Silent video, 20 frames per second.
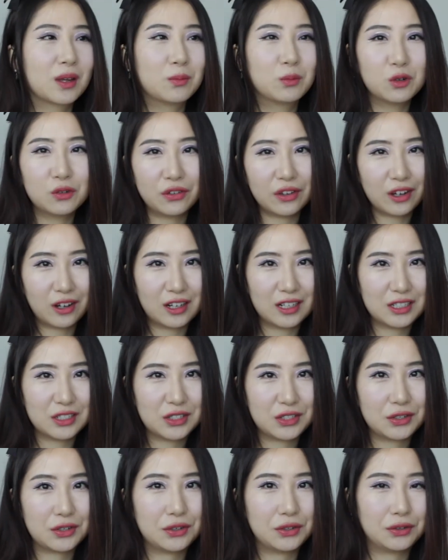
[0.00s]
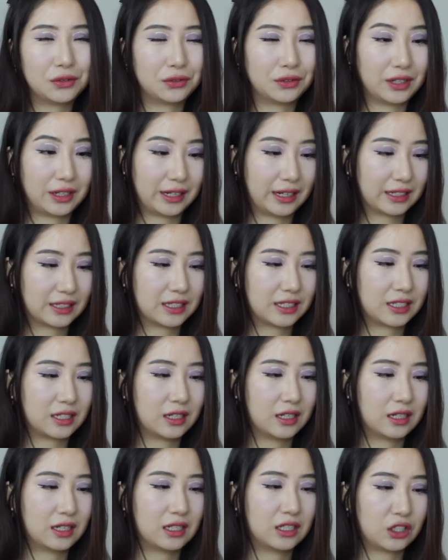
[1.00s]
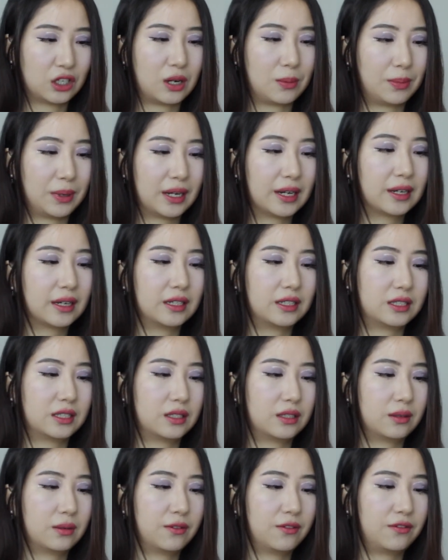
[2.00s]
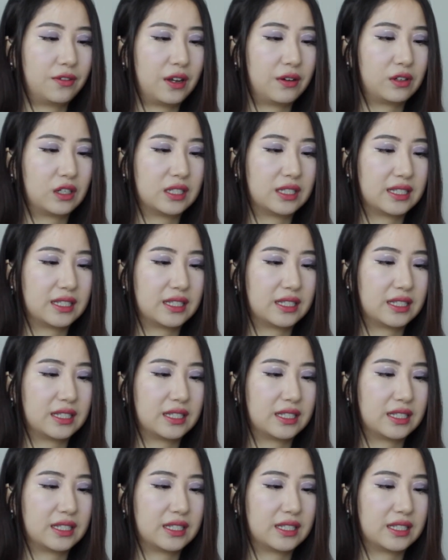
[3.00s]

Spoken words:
moving on to the next topic is favorite